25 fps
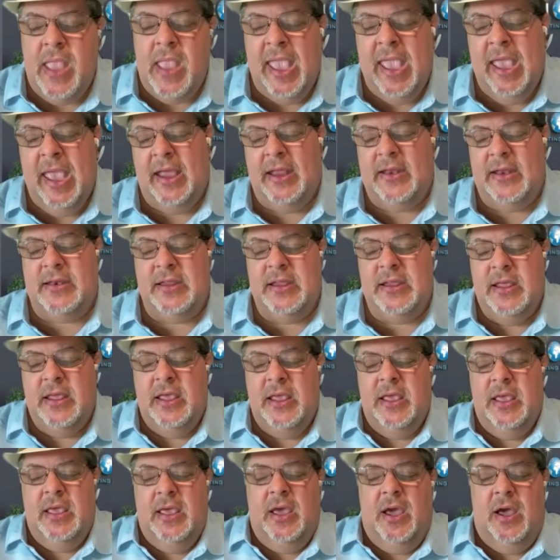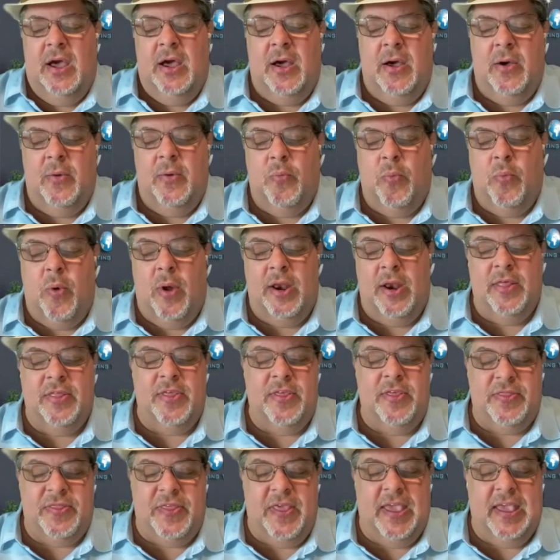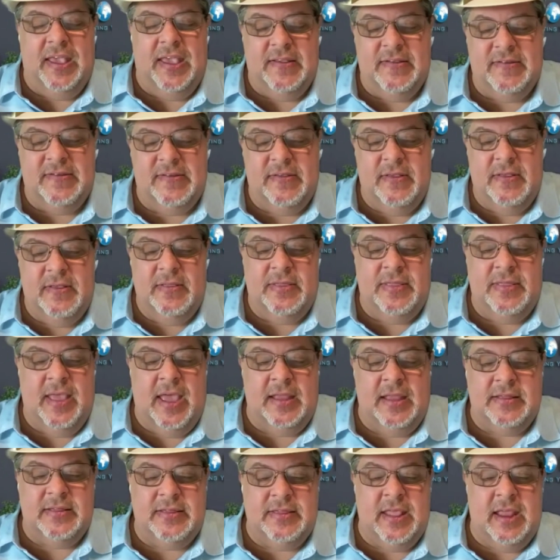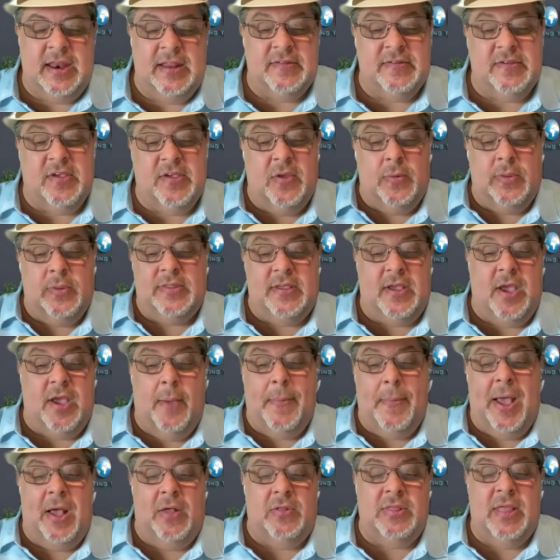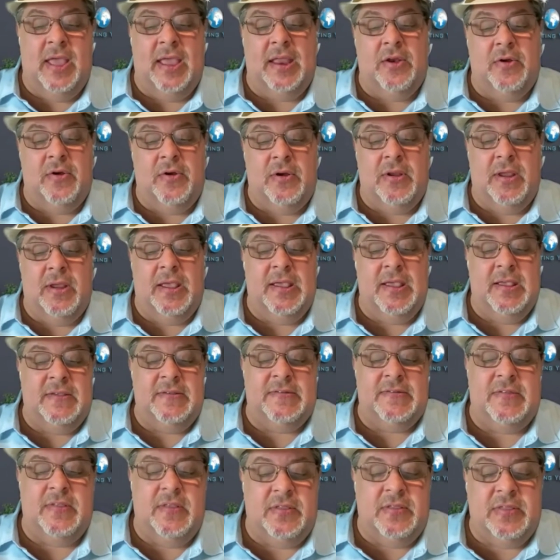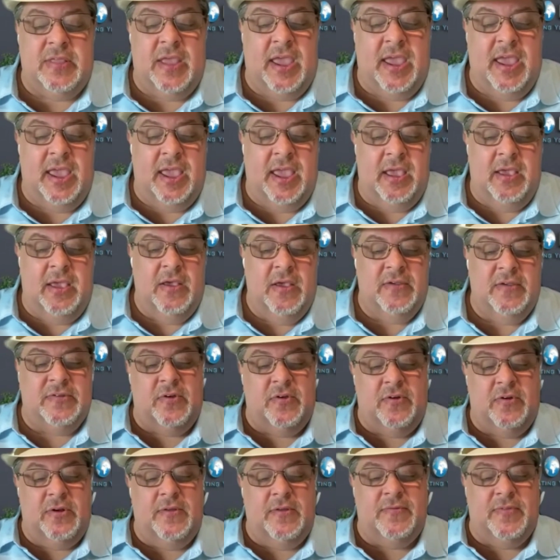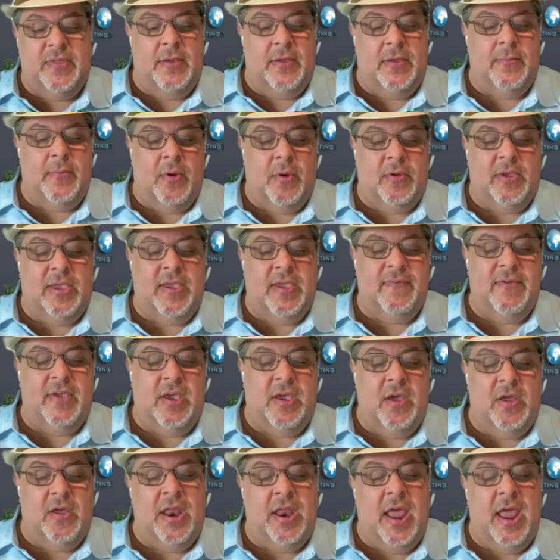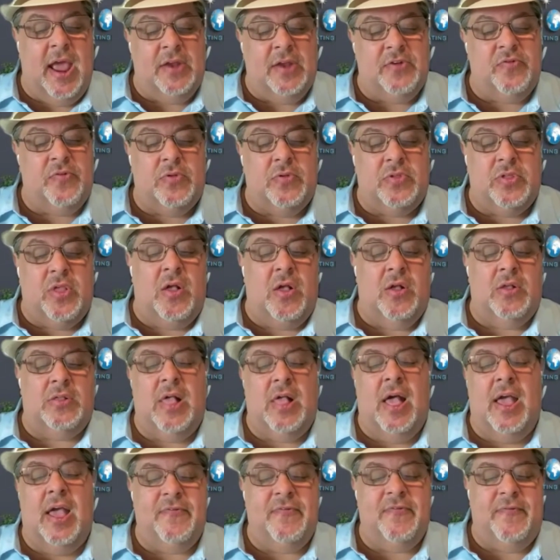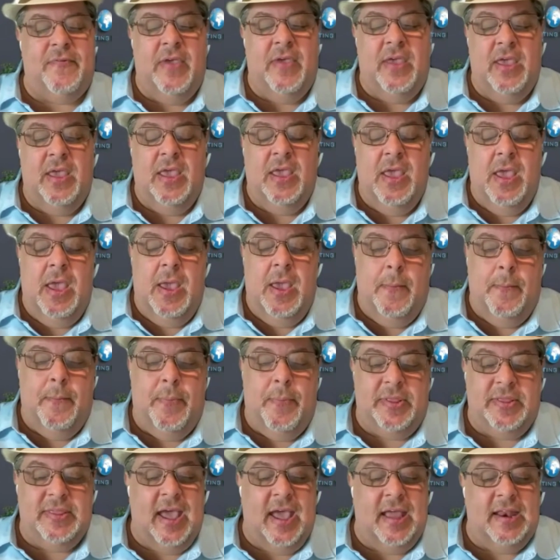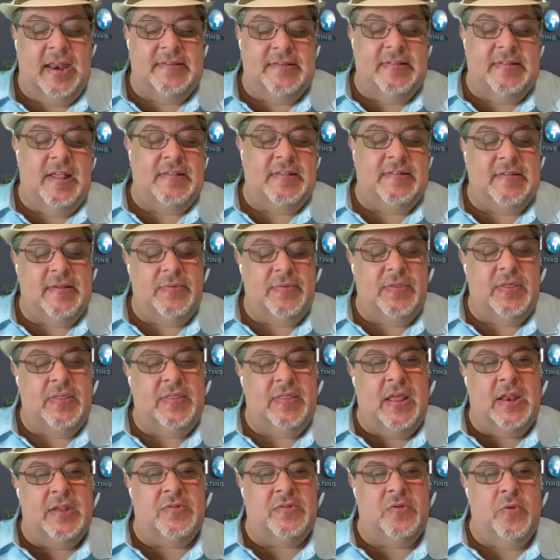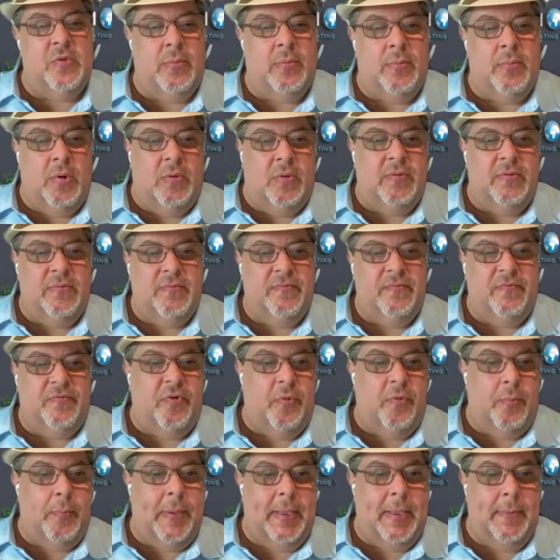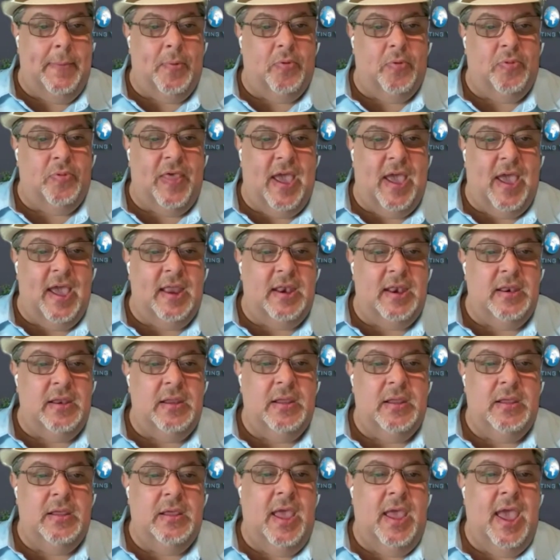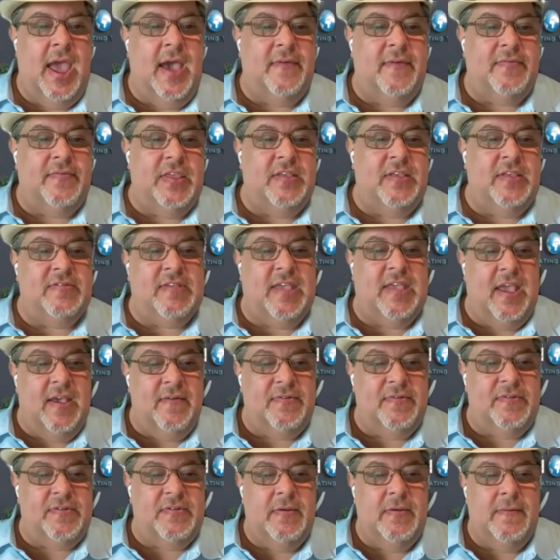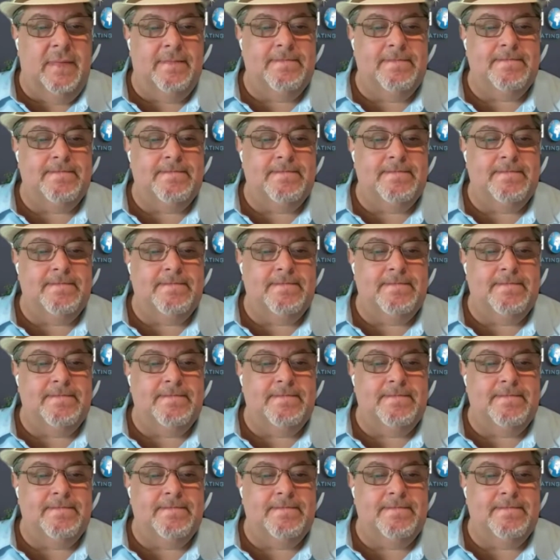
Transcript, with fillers: And um, one of the things that, that is going to come out later is they, certain of them are giving a natural long life, but that is not something that is normal for people that have these gifts.